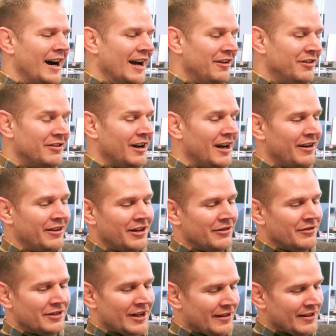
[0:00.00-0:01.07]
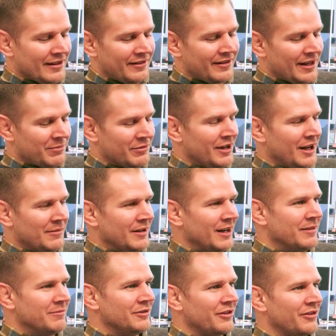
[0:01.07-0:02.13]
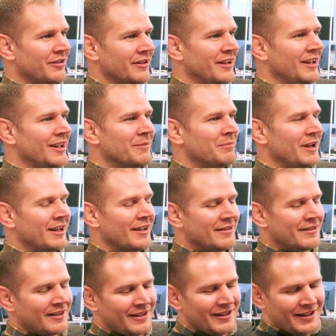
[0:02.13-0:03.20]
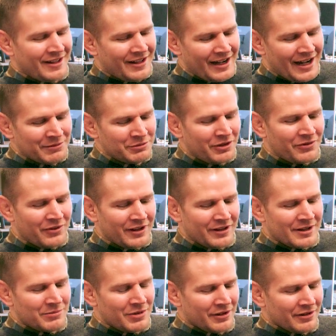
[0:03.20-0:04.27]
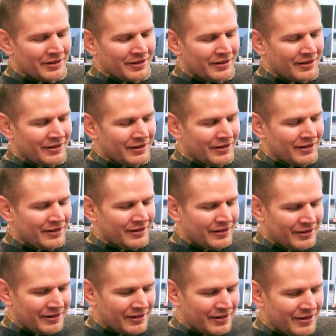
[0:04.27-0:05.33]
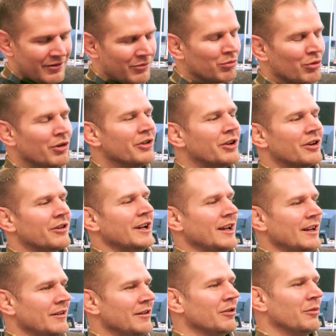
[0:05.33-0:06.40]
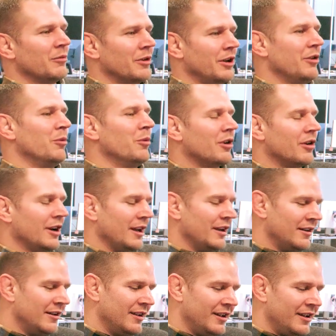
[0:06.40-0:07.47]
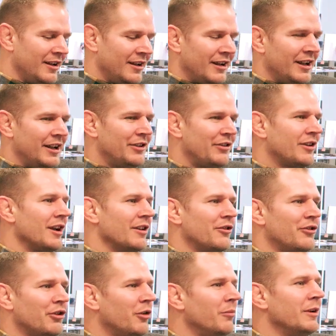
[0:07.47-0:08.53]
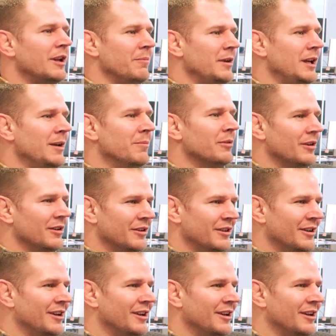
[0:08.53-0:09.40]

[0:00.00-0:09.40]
I don't know how you've done this, Abraham. I'm just feeling about the role you're in or you were in. You just got so many people.